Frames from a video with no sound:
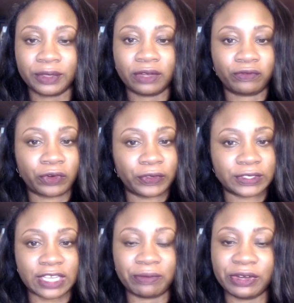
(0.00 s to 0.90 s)
for the
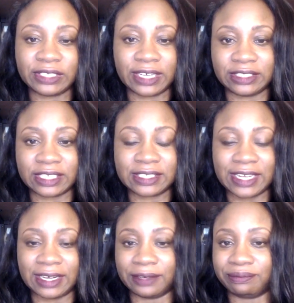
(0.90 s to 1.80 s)
same reason I just
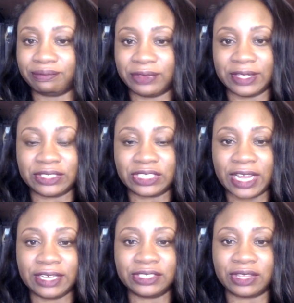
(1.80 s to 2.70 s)
stated. Things
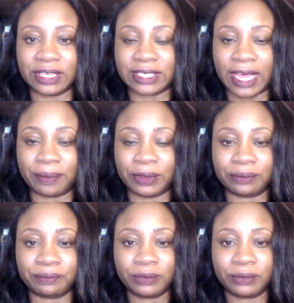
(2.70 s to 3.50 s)
change, things happen.